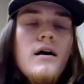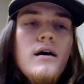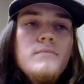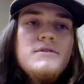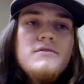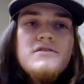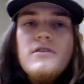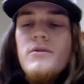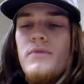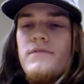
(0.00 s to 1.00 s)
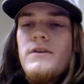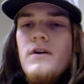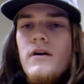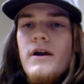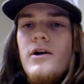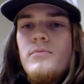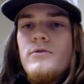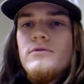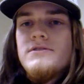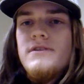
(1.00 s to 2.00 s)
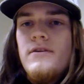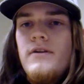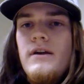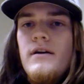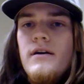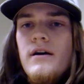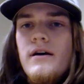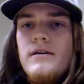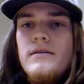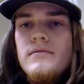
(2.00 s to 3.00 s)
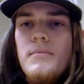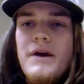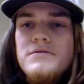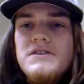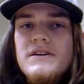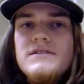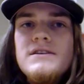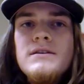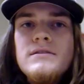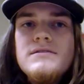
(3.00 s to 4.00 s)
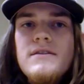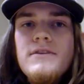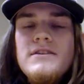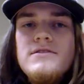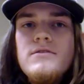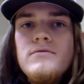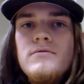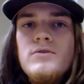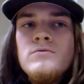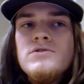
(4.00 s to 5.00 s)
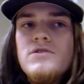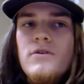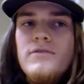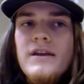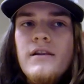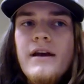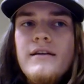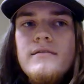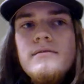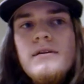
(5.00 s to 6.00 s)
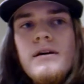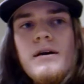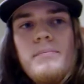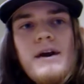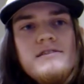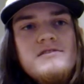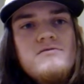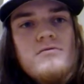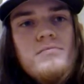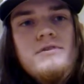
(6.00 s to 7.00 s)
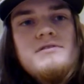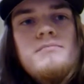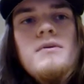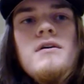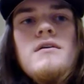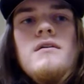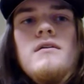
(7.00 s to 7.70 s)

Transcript: So to start, we have the Young-Helmholtz theory. In about 1672, Newton showed that light passes through a prism.